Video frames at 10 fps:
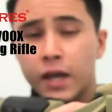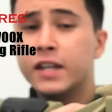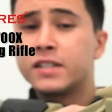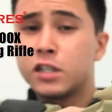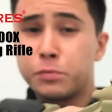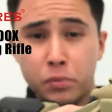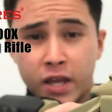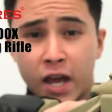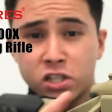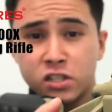It is a
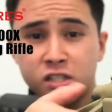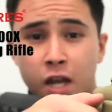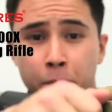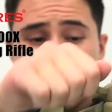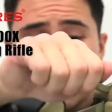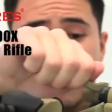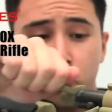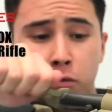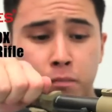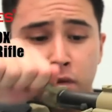spring-action sniper
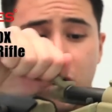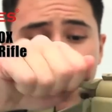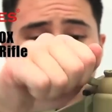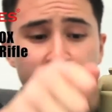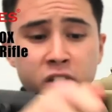rifle with